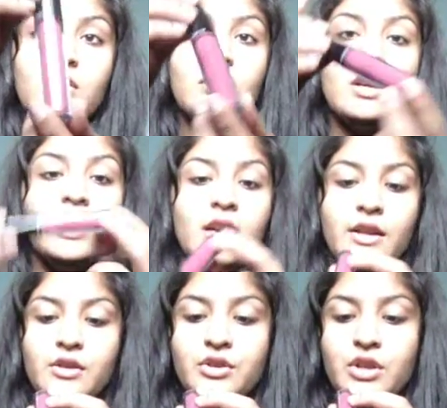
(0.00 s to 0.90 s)
long.
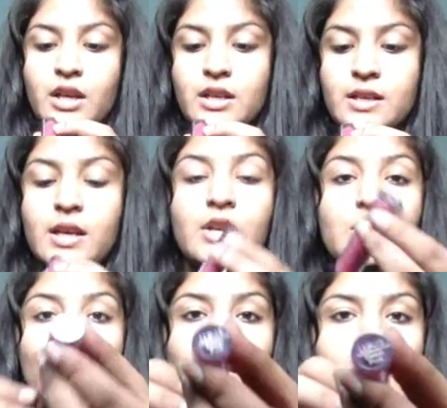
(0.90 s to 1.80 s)
And the shade is
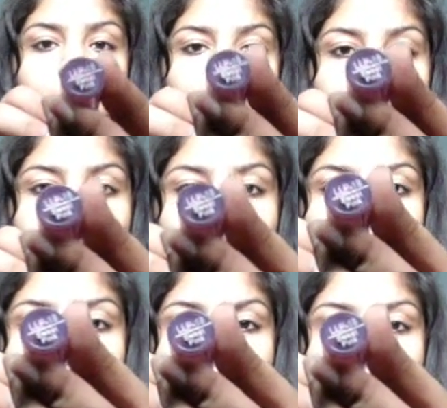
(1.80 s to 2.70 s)
Sweet Pink.
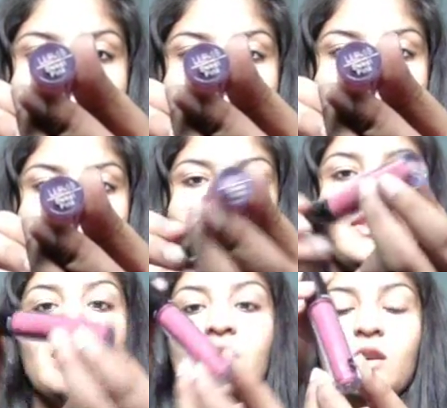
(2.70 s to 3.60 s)

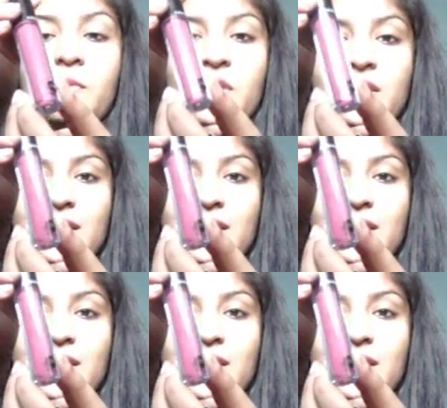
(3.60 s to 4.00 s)
But you can